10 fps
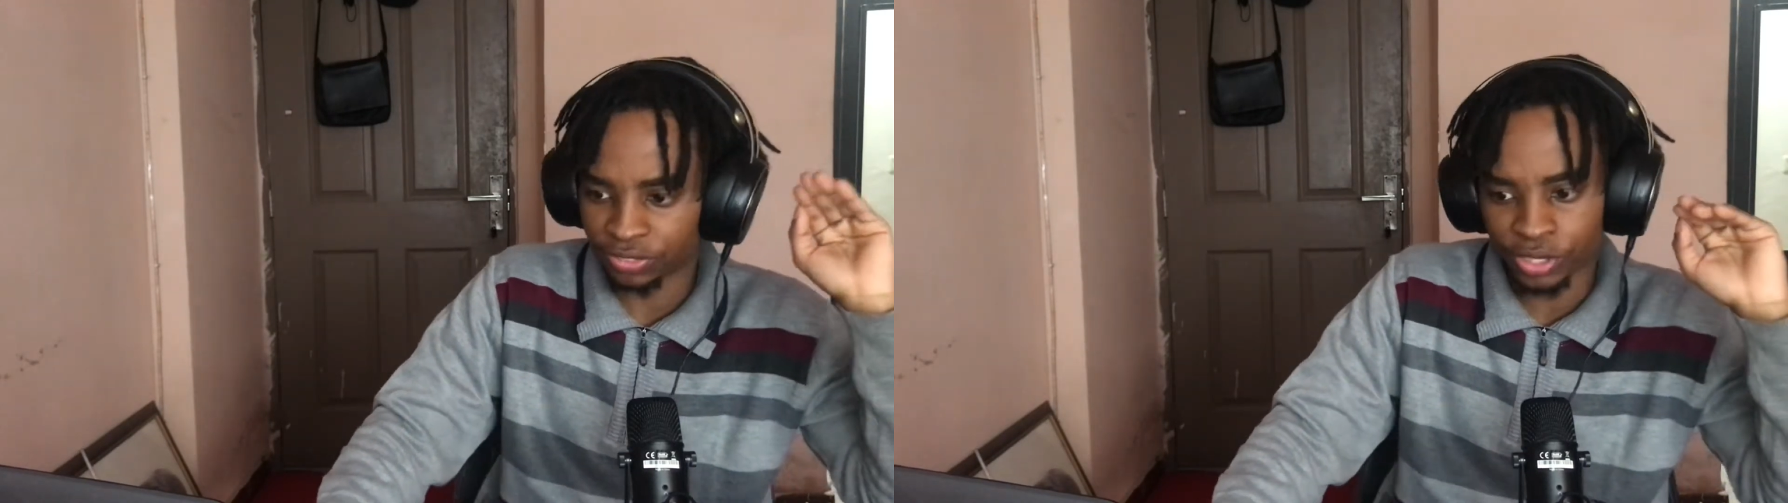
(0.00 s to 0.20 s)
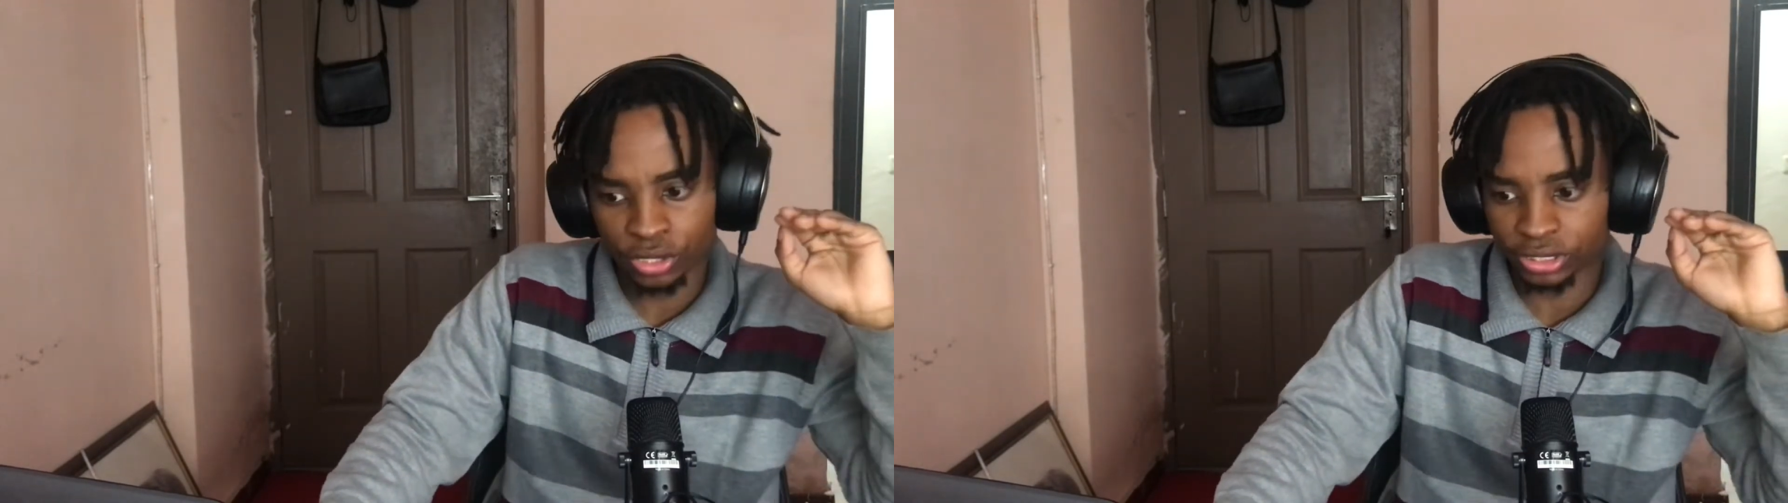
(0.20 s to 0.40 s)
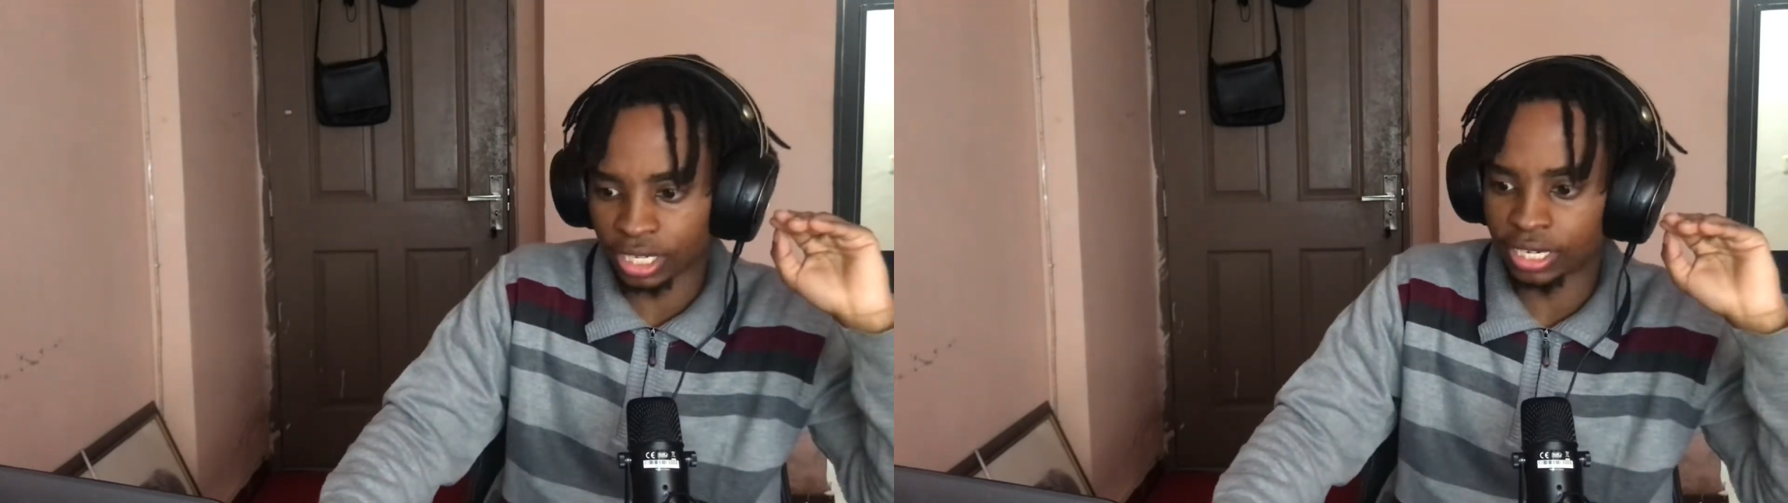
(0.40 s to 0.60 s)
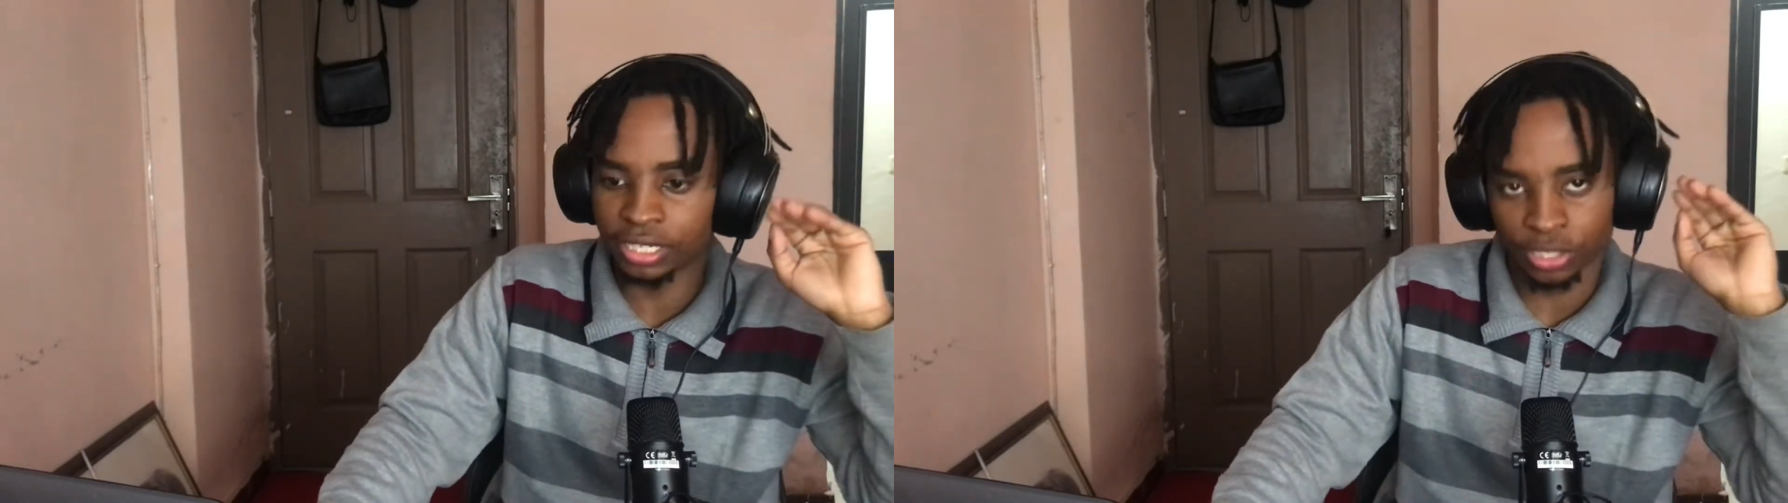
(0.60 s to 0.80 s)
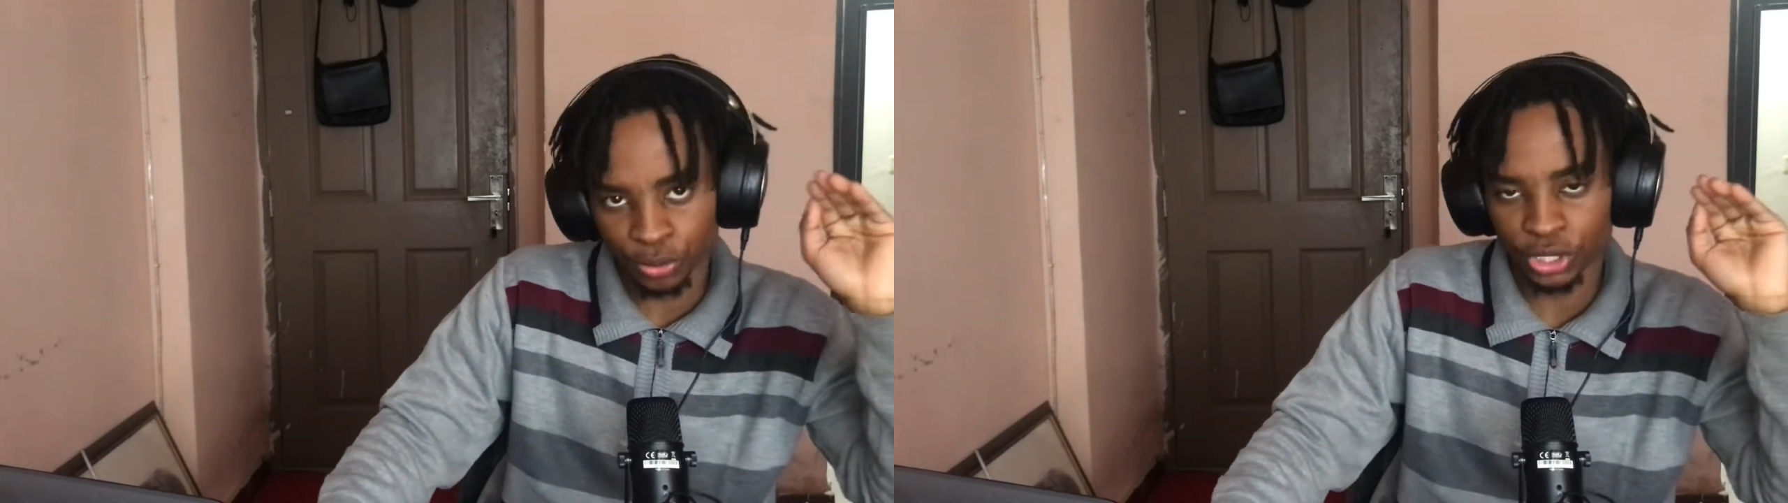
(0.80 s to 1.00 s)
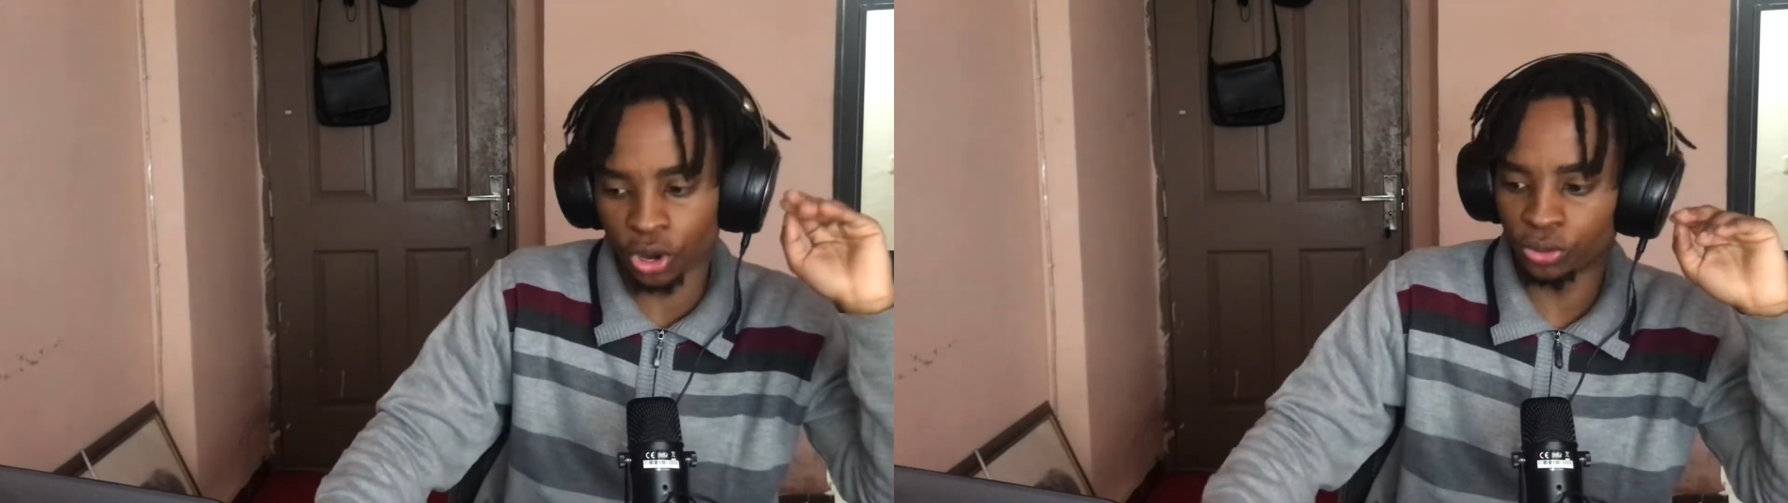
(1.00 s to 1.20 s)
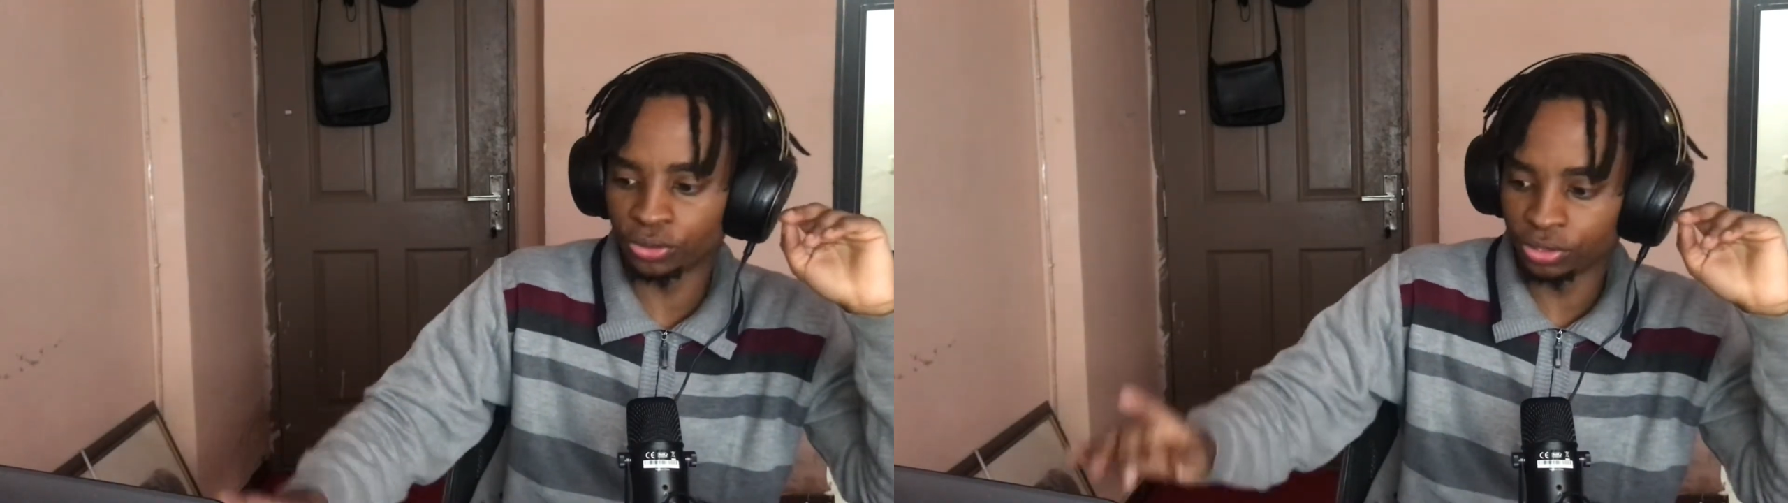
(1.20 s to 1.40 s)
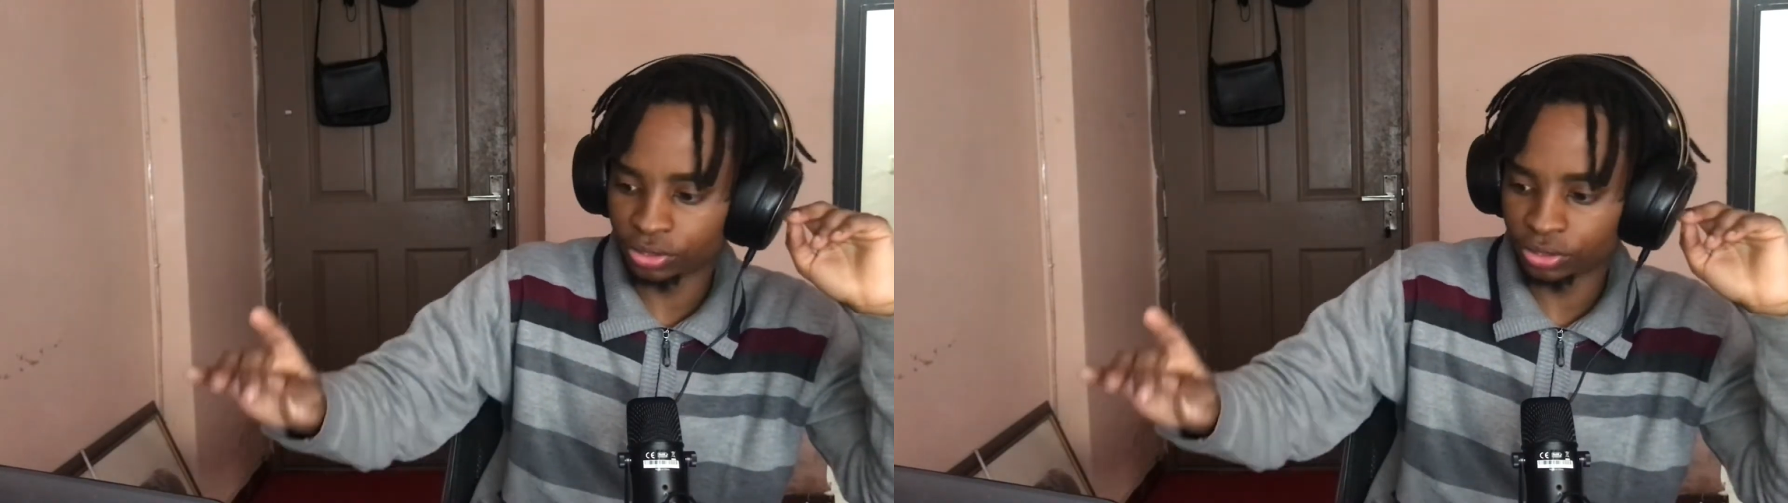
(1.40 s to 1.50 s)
video started. Here we go.